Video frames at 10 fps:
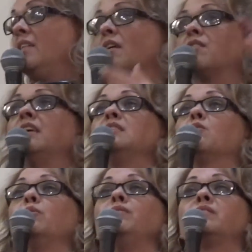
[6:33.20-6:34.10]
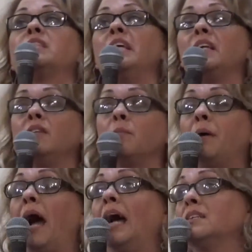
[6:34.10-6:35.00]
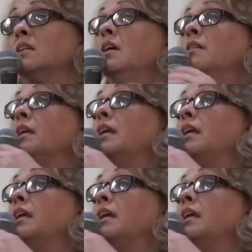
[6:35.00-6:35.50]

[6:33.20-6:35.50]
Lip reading: the things that we've seen in the past, that